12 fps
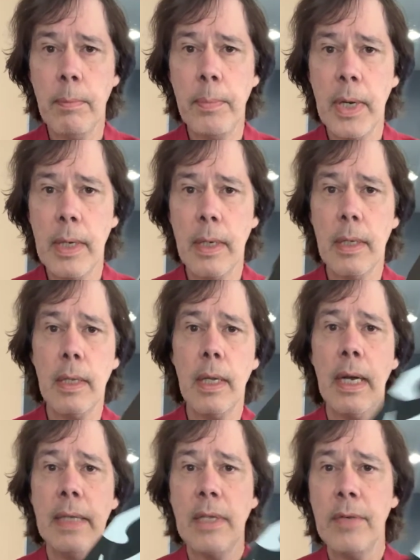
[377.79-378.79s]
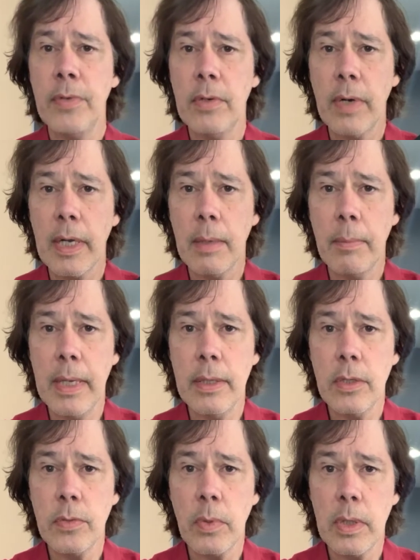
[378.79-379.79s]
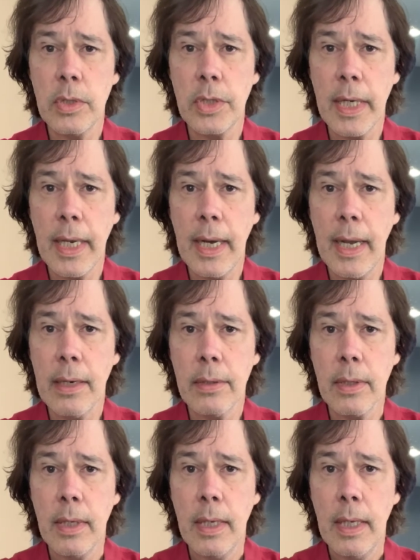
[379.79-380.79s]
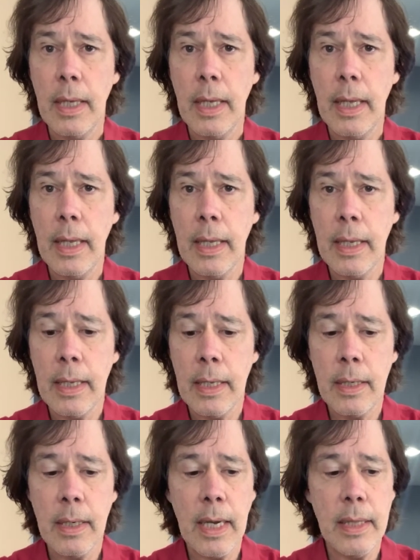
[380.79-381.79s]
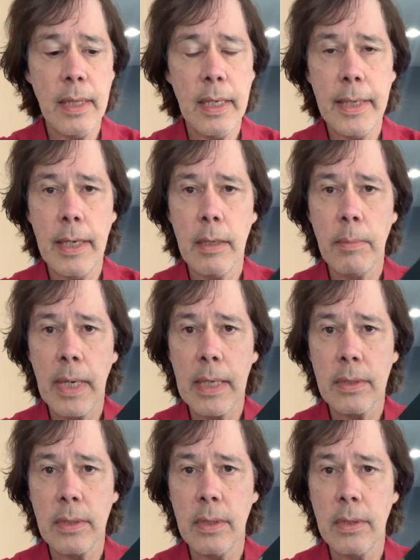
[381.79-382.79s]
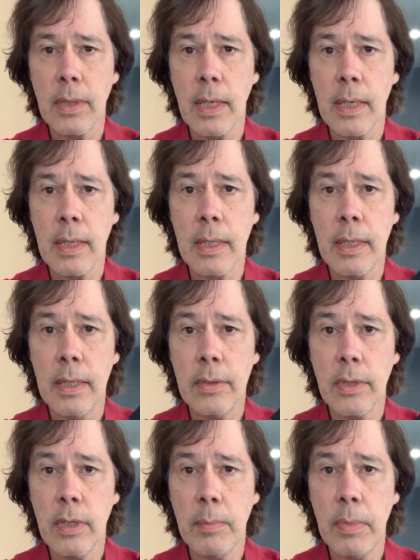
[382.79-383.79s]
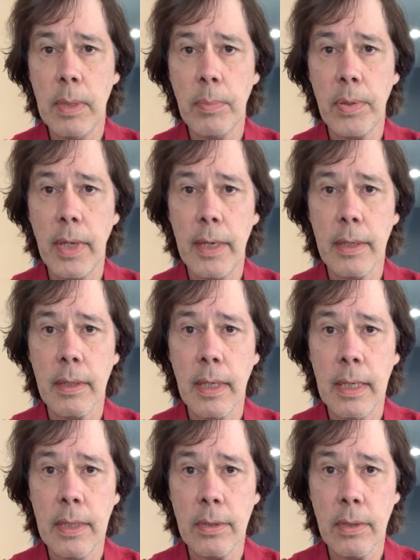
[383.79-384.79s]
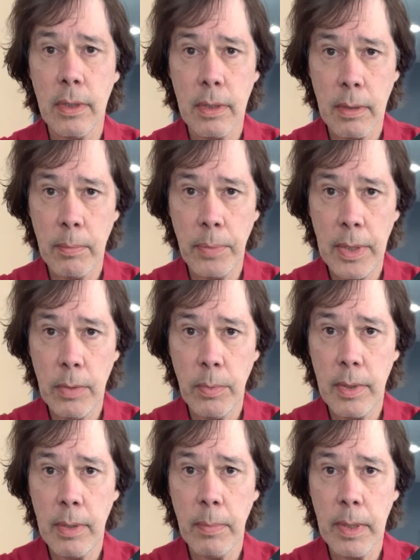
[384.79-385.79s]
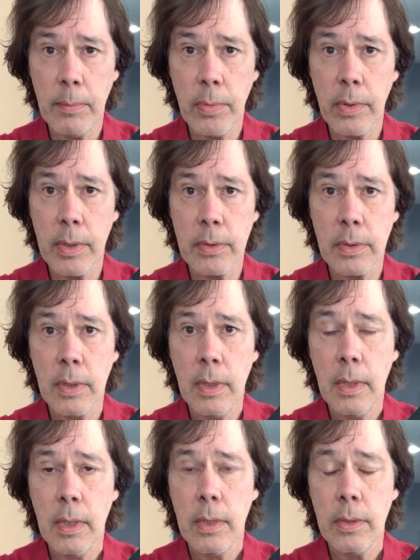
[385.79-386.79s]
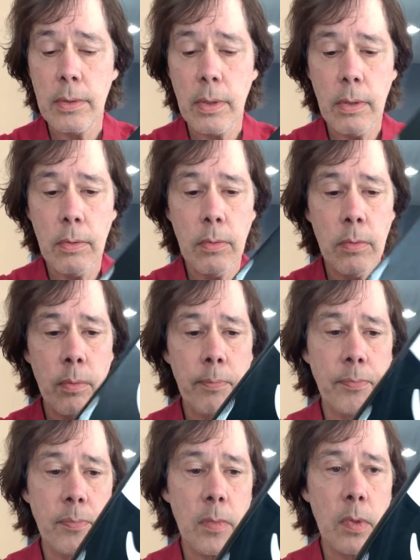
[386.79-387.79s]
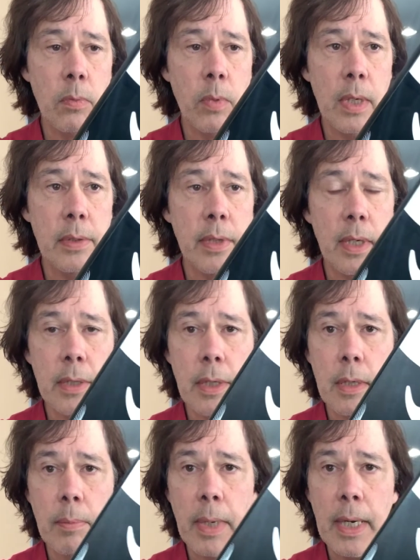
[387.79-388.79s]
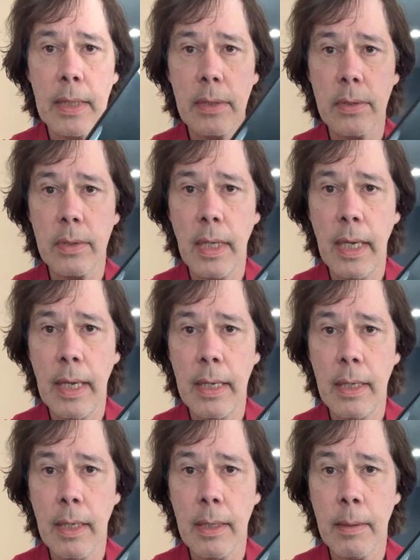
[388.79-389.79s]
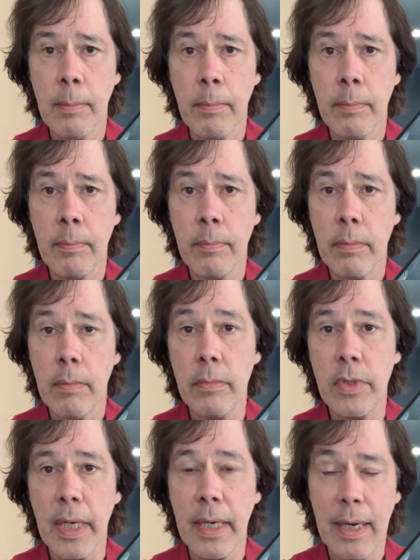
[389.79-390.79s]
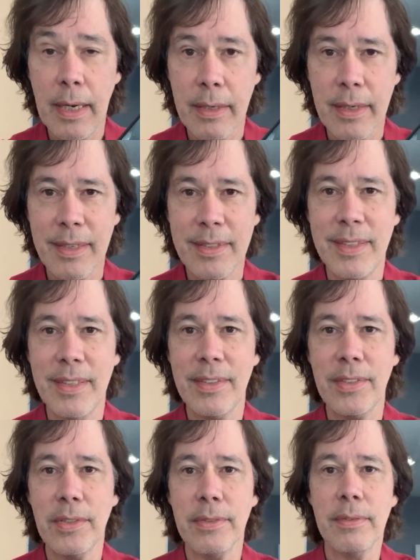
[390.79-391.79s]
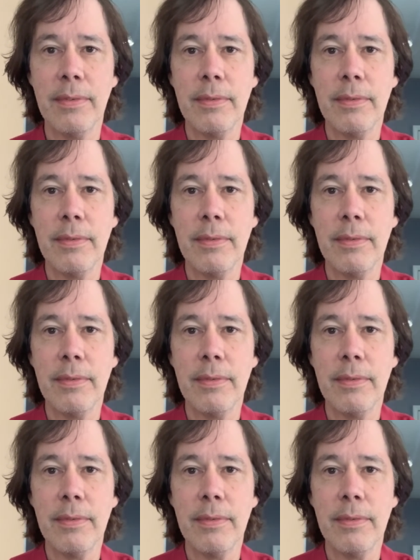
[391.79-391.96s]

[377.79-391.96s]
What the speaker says: But I definitely recommend this one. Check it out. And I think Gearbox is going to be a player, and it's going to compete with the big boys. So well done, Gearbox, and check it out, and I'll see you soon.